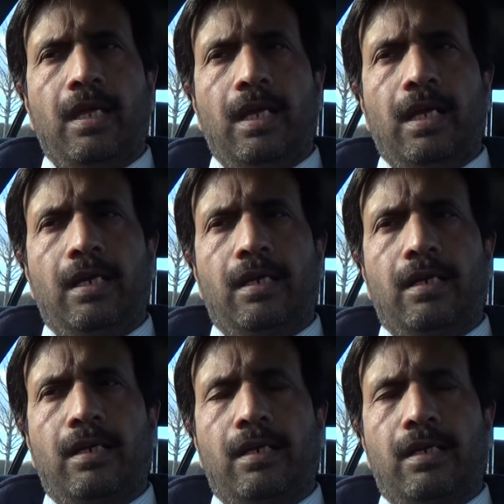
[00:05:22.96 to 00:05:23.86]
And
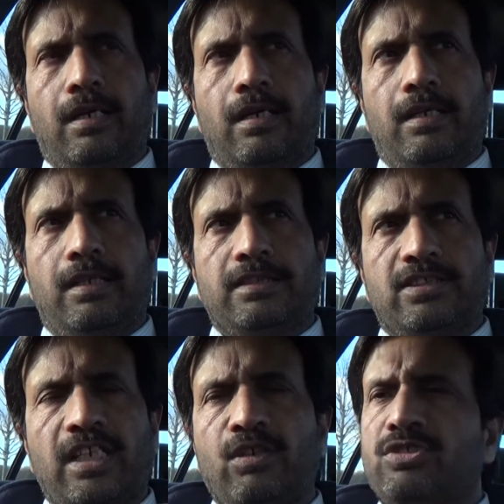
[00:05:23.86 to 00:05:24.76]
uh,
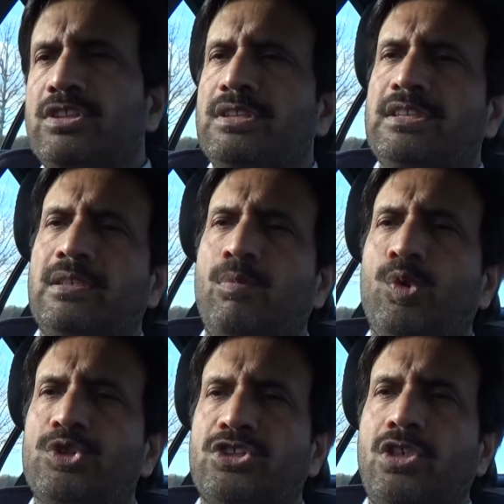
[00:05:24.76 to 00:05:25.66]
cirrhosis is the
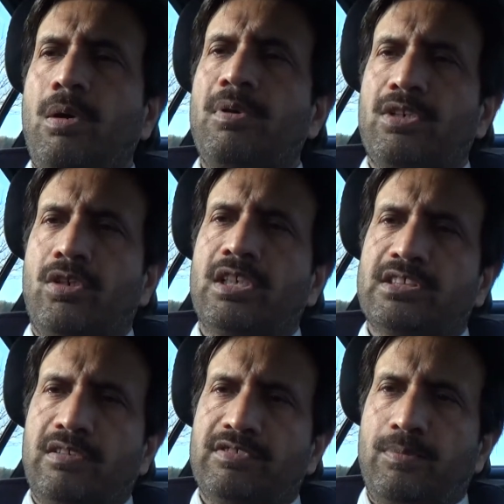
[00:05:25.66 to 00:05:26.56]
most common
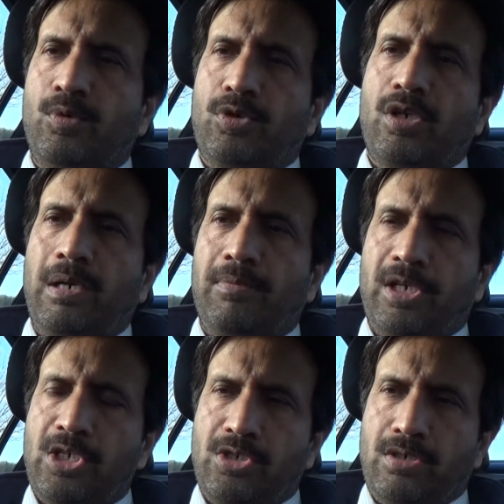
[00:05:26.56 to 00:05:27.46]
cause of the portal
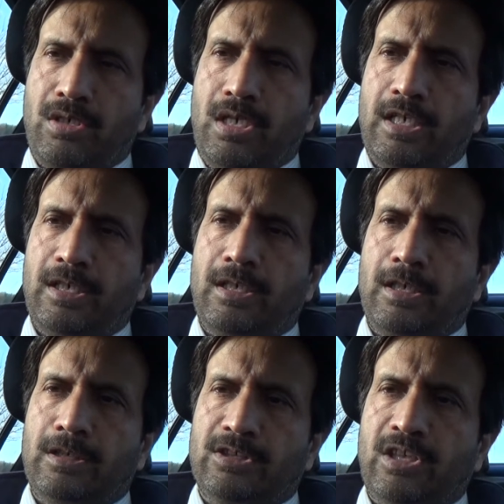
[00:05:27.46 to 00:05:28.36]
hypertension and
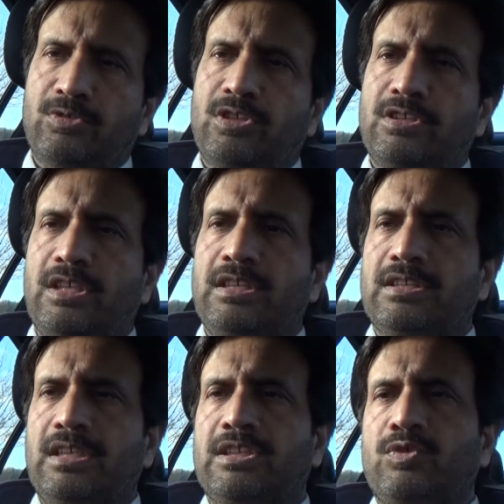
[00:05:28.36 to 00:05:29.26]
uh, cirrhosis
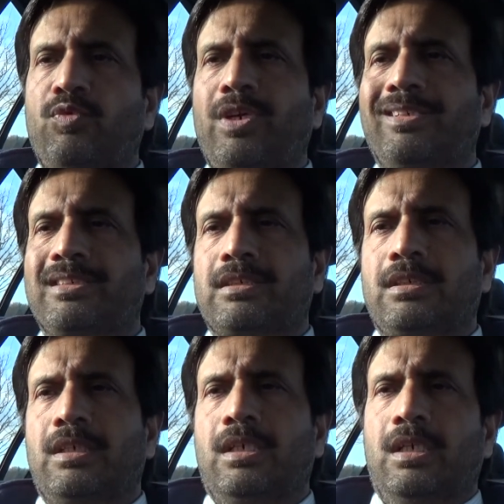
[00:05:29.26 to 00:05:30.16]
is a severe
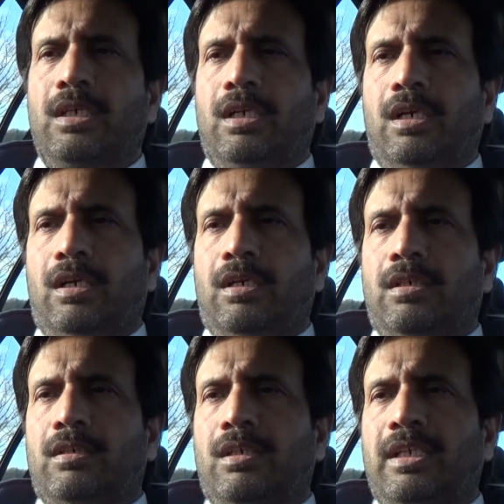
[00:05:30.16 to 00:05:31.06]

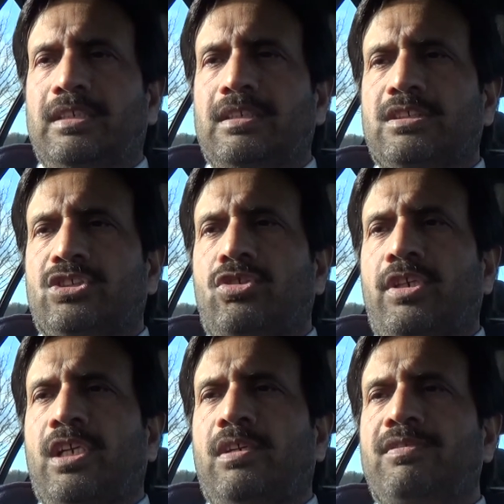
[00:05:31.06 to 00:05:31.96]
uh, like
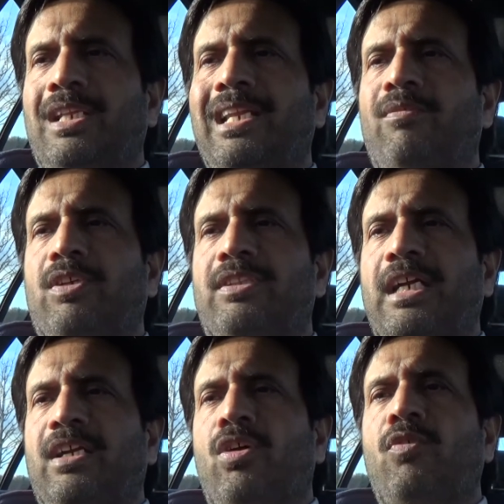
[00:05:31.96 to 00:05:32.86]
scarring of the liver
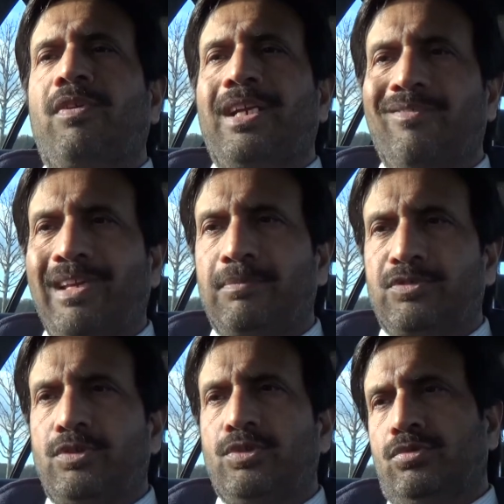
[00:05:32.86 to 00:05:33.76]
that often
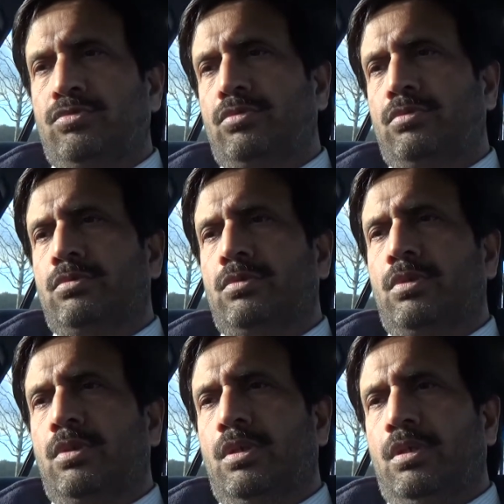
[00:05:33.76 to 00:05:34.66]
develops due
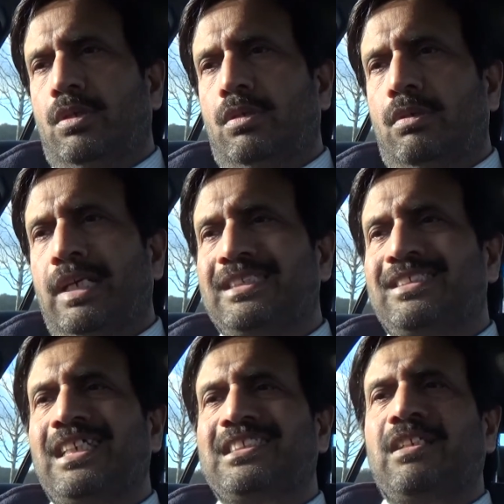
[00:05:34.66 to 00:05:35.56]
to uh,
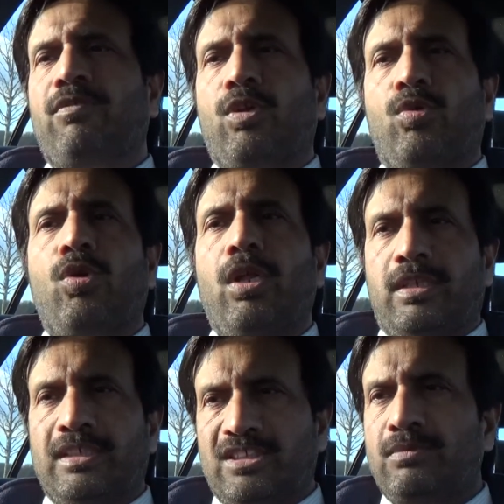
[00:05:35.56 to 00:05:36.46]
excessive alcohol
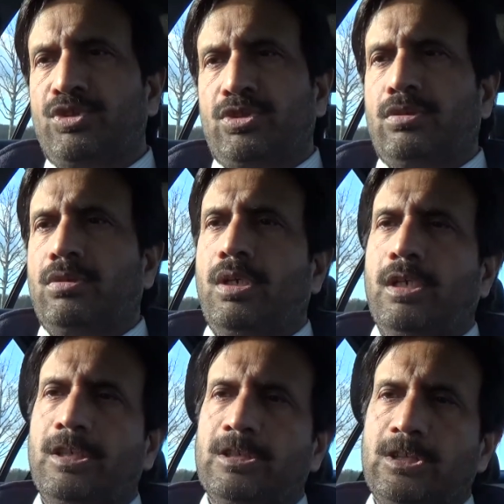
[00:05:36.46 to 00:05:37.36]
consumption
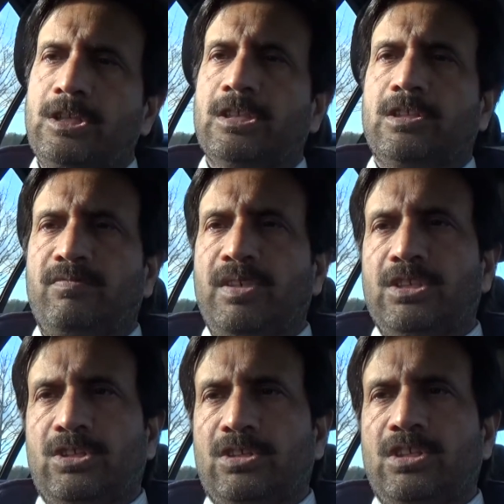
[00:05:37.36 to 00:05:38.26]
or the serious
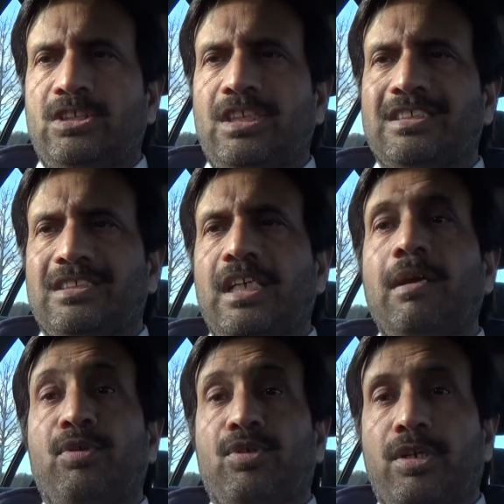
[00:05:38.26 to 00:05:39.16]
infections such as
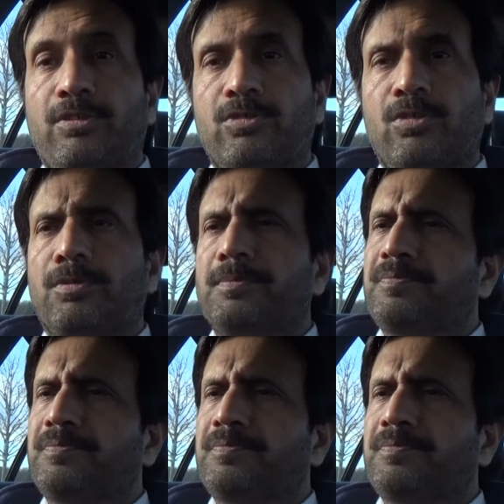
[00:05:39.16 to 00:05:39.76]
hepatitis you know